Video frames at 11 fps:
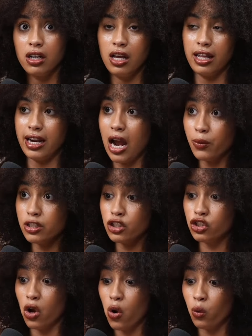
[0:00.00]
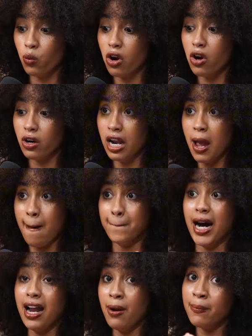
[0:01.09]
Like I was so wrong.
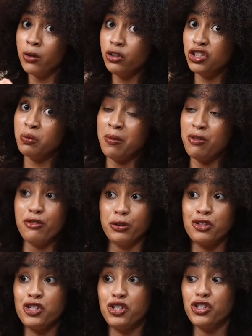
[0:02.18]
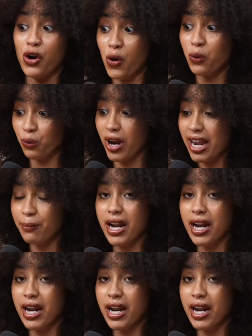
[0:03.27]
My emotions made me feel so right,